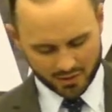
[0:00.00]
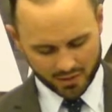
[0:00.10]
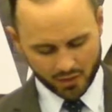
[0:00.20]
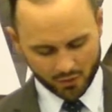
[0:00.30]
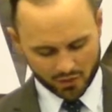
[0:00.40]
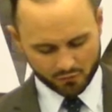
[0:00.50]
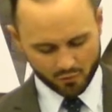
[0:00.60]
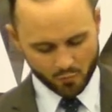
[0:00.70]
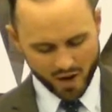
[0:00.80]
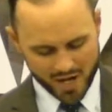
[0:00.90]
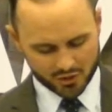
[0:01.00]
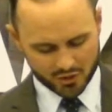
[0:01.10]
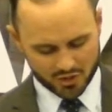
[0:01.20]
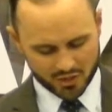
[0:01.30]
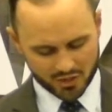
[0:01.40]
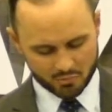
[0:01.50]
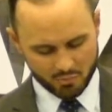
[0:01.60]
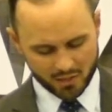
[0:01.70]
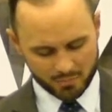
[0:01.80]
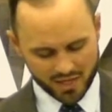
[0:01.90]
He looked for righteousness,
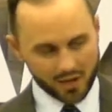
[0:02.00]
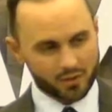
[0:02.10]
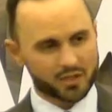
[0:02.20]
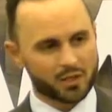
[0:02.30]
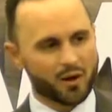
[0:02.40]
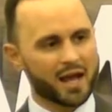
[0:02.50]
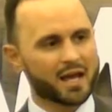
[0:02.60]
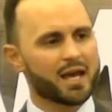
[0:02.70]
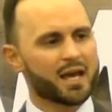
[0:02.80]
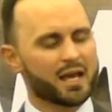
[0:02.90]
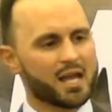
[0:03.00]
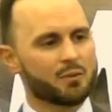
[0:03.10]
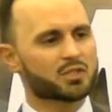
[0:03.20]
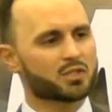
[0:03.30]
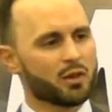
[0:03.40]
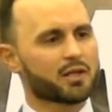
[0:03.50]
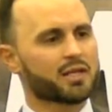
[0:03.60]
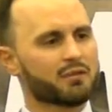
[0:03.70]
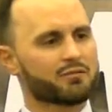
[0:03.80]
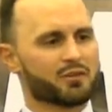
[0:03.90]
but beheld a cry. He was
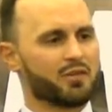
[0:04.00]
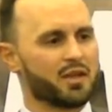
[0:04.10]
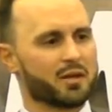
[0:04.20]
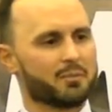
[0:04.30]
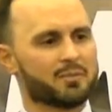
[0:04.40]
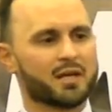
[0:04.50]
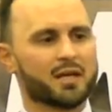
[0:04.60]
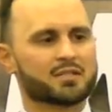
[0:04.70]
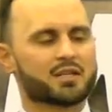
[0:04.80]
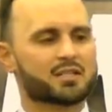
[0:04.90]
looking for them to